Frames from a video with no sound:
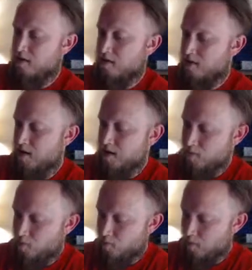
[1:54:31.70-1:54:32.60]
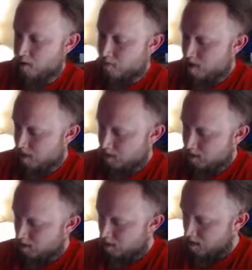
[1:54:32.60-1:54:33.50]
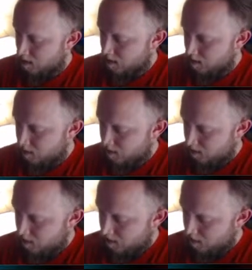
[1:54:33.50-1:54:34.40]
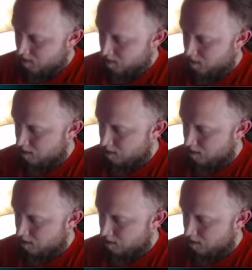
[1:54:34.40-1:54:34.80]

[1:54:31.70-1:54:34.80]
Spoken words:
Alright, 1, we can discard an ongoing card.